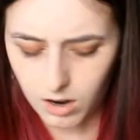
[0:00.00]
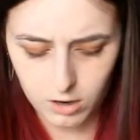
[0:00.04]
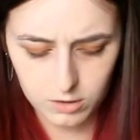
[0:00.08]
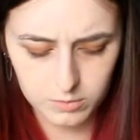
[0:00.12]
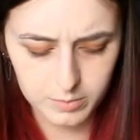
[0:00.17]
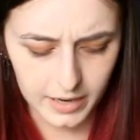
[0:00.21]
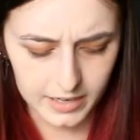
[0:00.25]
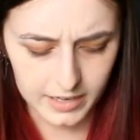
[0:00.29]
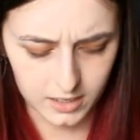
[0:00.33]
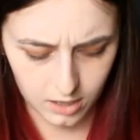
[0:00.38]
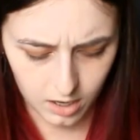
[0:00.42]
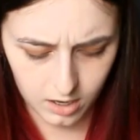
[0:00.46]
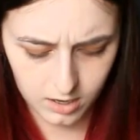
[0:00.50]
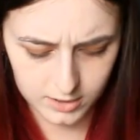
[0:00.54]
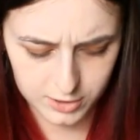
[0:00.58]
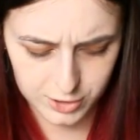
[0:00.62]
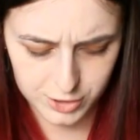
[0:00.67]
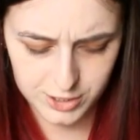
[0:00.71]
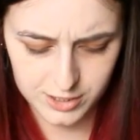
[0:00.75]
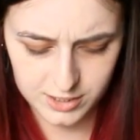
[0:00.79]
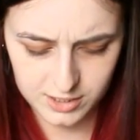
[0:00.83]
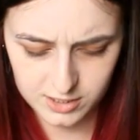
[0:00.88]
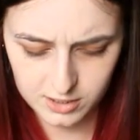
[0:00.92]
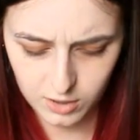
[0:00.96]
Oh my god,
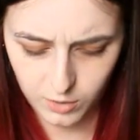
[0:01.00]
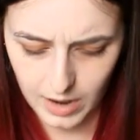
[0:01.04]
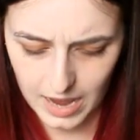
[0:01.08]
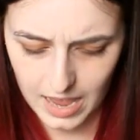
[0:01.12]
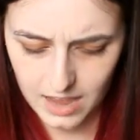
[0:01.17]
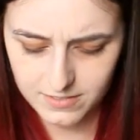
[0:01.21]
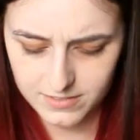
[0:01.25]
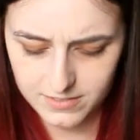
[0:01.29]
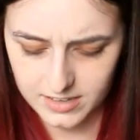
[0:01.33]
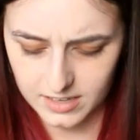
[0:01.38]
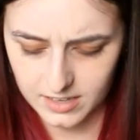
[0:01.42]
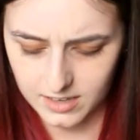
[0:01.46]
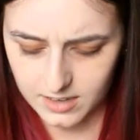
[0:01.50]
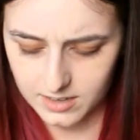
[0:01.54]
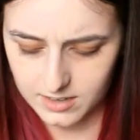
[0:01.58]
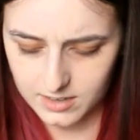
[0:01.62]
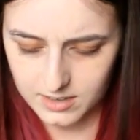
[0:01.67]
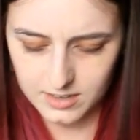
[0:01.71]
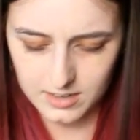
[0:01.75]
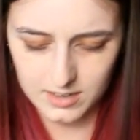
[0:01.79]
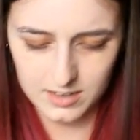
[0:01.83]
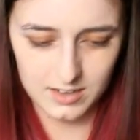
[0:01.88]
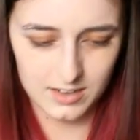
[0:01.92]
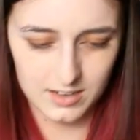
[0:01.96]
she's so heavy.
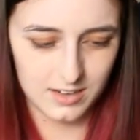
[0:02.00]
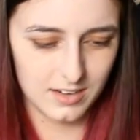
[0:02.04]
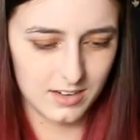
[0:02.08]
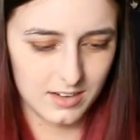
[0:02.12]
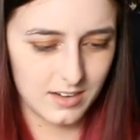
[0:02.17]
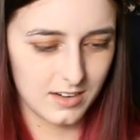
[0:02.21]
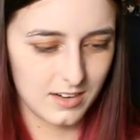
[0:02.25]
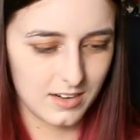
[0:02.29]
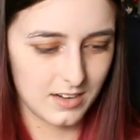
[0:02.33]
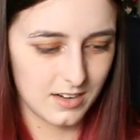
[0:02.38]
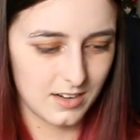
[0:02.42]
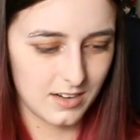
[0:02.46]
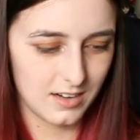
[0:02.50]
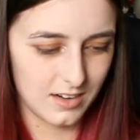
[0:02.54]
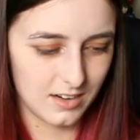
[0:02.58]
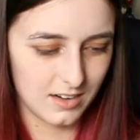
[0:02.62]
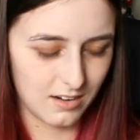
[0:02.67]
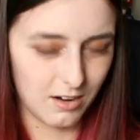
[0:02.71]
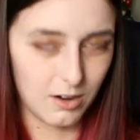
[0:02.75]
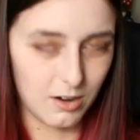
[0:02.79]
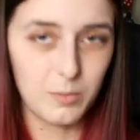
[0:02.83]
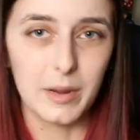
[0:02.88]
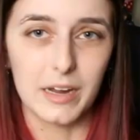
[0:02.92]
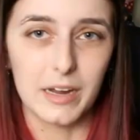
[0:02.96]

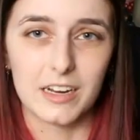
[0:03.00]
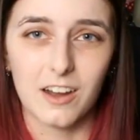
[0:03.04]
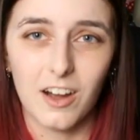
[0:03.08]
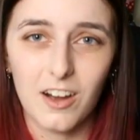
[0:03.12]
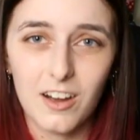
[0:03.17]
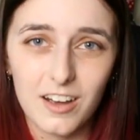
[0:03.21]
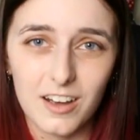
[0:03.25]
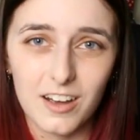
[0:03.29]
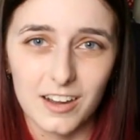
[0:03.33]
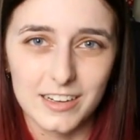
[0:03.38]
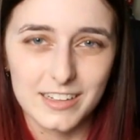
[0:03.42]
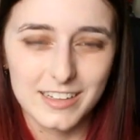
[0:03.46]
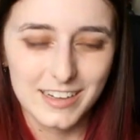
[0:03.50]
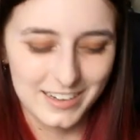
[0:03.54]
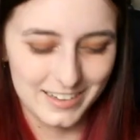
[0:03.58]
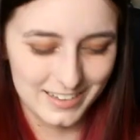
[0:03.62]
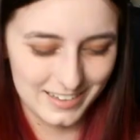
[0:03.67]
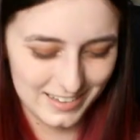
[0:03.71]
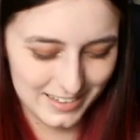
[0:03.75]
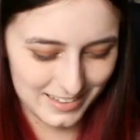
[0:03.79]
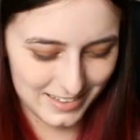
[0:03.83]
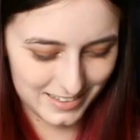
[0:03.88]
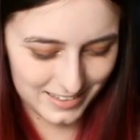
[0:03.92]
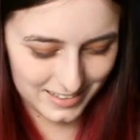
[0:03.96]
Oh my god.
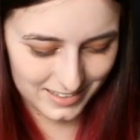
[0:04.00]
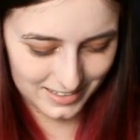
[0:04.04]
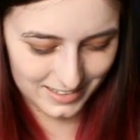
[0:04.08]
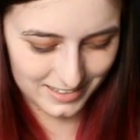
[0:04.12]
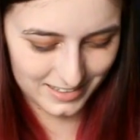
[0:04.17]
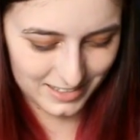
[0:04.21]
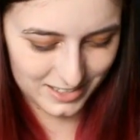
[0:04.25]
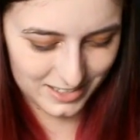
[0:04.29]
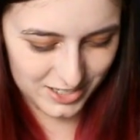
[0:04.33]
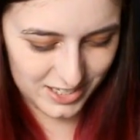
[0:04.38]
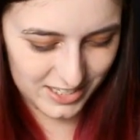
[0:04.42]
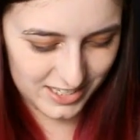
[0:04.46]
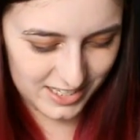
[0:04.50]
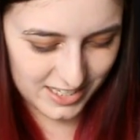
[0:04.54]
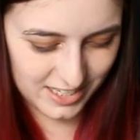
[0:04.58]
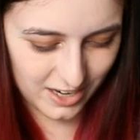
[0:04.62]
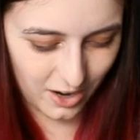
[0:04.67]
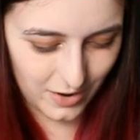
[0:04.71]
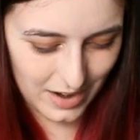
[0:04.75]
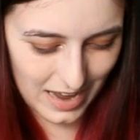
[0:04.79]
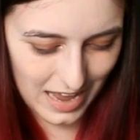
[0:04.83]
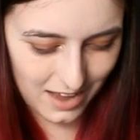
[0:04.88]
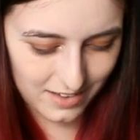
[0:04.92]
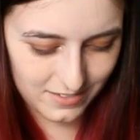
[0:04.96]
She's
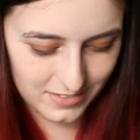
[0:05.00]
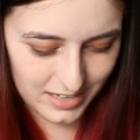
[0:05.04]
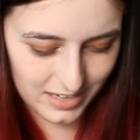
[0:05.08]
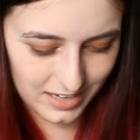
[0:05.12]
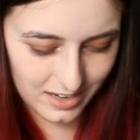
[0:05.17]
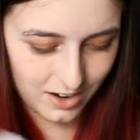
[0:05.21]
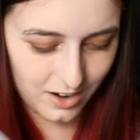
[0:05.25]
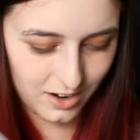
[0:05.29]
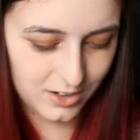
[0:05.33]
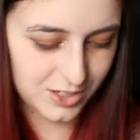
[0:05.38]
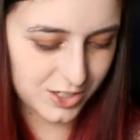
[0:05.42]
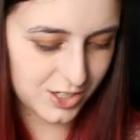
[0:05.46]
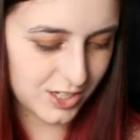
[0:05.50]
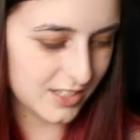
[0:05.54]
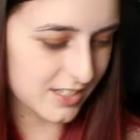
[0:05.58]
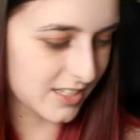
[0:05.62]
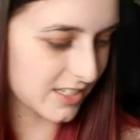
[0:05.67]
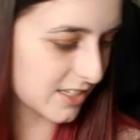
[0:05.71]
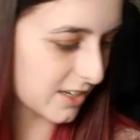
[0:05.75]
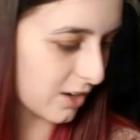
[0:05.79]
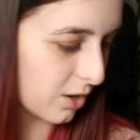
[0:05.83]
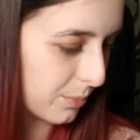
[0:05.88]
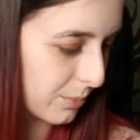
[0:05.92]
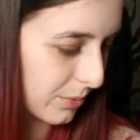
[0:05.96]
so heavy. Oh,
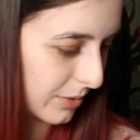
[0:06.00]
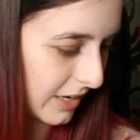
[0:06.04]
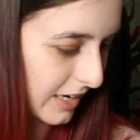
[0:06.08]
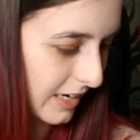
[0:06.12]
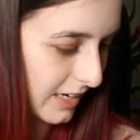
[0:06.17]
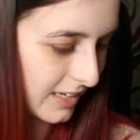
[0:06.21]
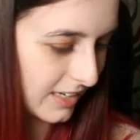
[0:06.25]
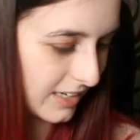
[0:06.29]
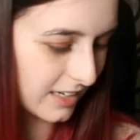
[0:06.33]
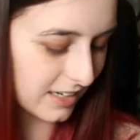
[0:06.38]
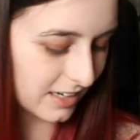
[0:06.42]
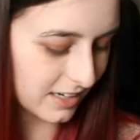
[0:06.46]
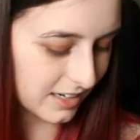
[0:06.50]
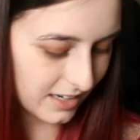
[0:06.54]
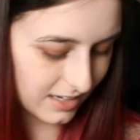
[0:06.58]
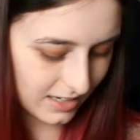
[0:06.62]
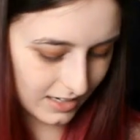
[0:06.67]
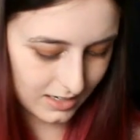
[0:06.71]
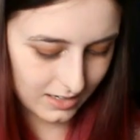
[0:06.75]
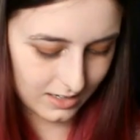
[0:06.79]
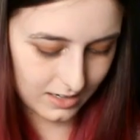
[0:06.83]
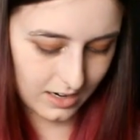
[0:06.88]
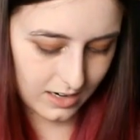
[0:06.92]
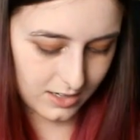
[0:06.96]
she's so pretty.
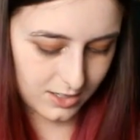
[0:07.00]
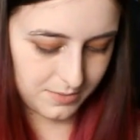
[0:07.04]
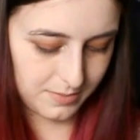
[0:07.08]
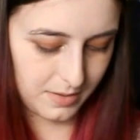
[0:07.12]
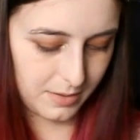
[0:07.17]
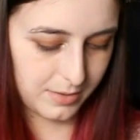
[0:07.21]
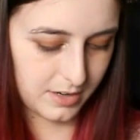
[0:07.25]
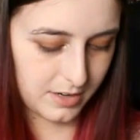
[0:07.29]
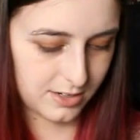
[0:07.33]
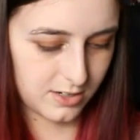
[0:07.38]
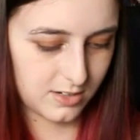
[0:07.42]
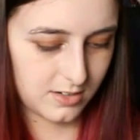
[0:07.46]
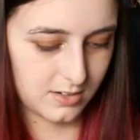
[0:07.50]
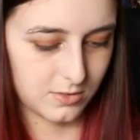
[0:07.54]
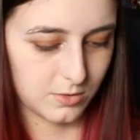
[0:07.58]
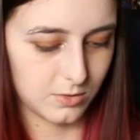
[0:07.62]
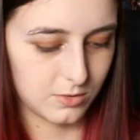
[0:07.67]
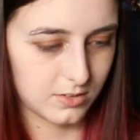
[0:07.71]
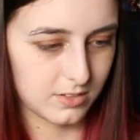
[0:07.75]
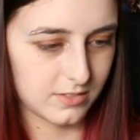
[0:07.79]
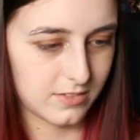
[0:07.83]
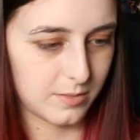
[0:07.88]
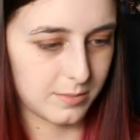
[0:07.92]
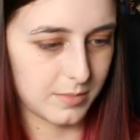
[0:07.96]
Actually, maybe I shouldn't
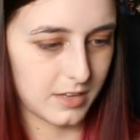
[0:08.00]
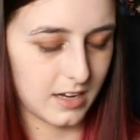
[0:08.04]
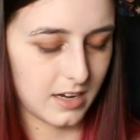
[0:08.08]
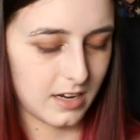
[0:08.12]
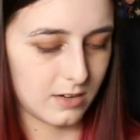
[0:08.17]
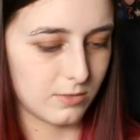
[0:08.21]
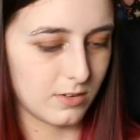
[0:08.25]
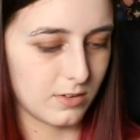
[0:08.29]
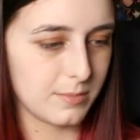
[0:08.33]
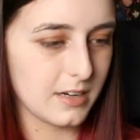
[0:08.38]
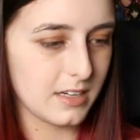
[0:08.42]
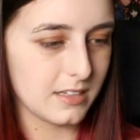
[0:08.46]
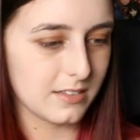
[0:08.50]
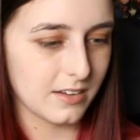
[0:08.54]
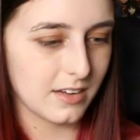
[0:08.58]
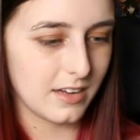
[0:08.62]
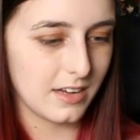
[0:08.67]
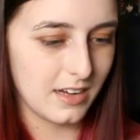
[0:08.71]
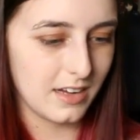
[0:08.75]
hold her from the head. What am I?